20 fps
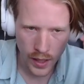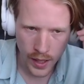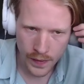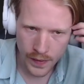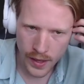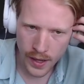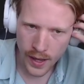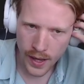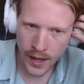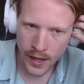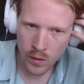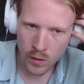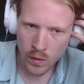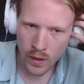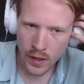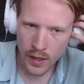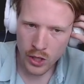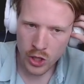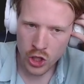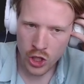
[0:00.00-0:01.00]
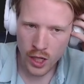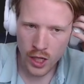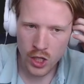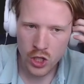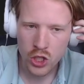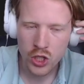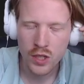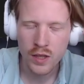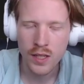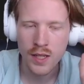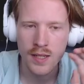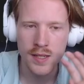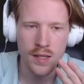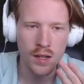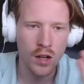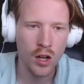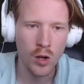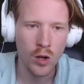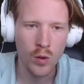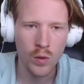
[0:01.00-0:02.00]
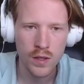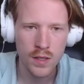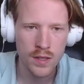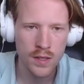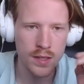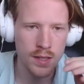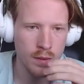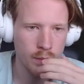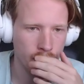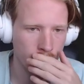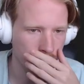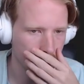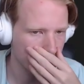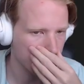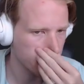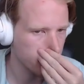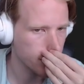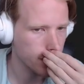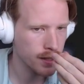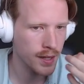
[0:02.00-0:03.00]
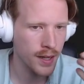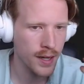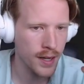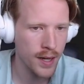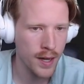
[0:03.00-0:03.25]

And then I don't want to change things at all with this debounced